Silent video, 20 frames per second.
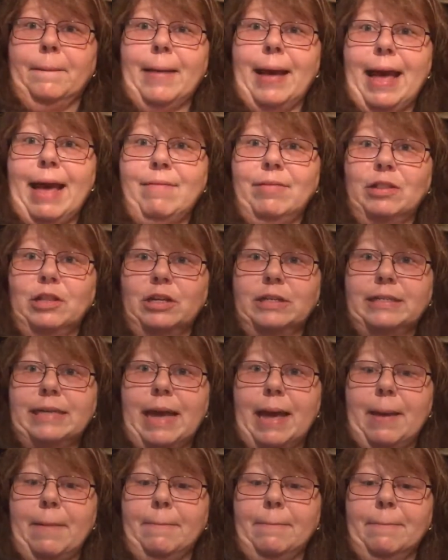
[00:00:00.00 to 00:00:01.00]
I haven't looked
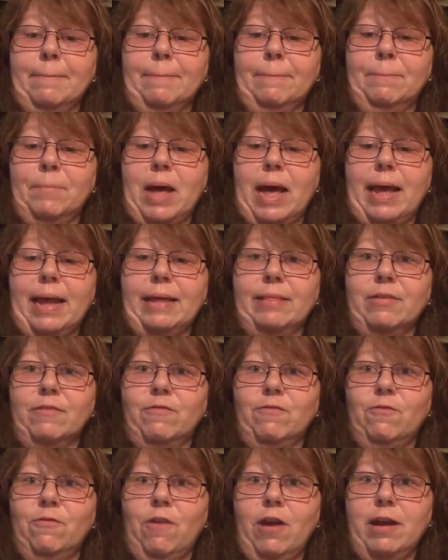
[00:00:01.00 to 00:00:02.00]
yet, but in the
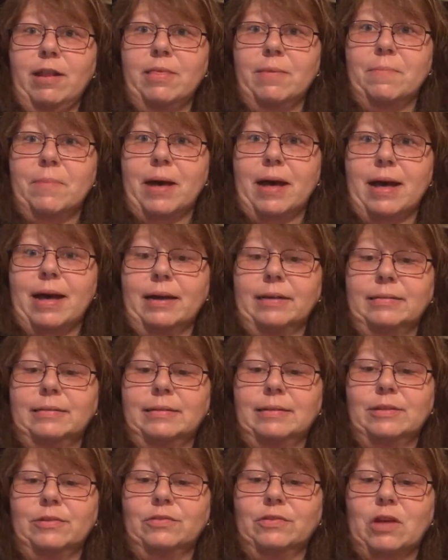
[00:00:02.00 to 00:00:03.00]
front of the
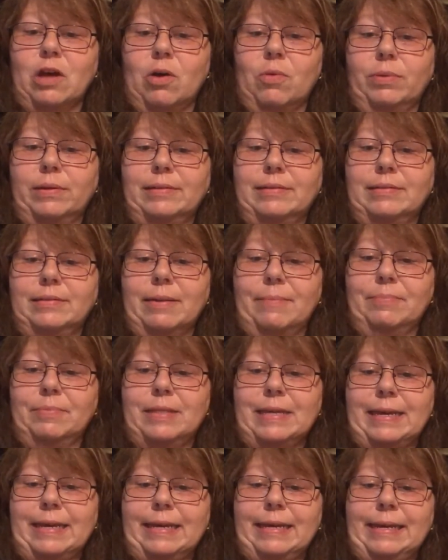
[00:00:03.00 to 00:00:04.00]
box, there's always
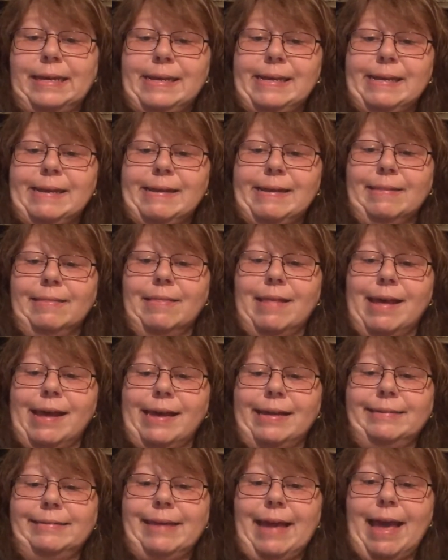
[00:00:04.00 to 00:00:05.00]
something
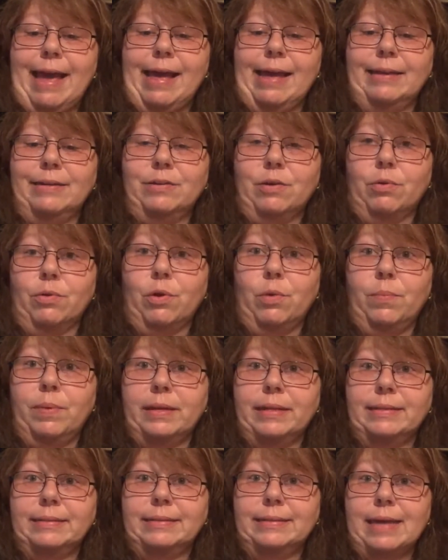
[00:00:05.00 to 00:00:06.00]
like, Dad, don't
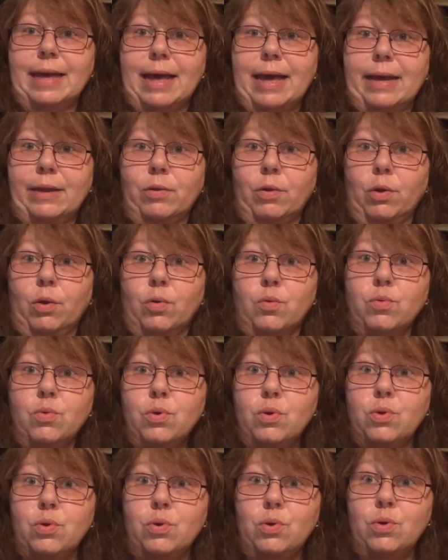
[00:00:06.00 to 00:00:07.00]
open inside, or
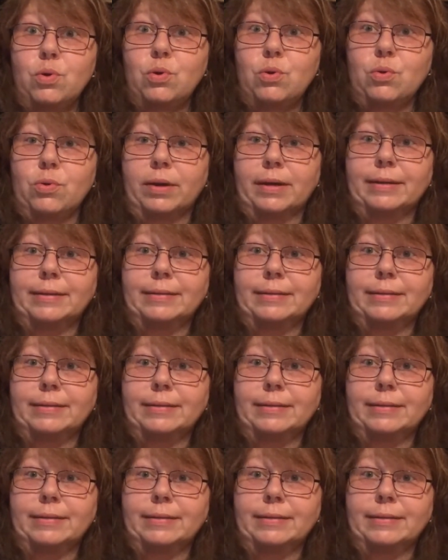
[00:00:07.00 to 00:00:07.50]
woohoo,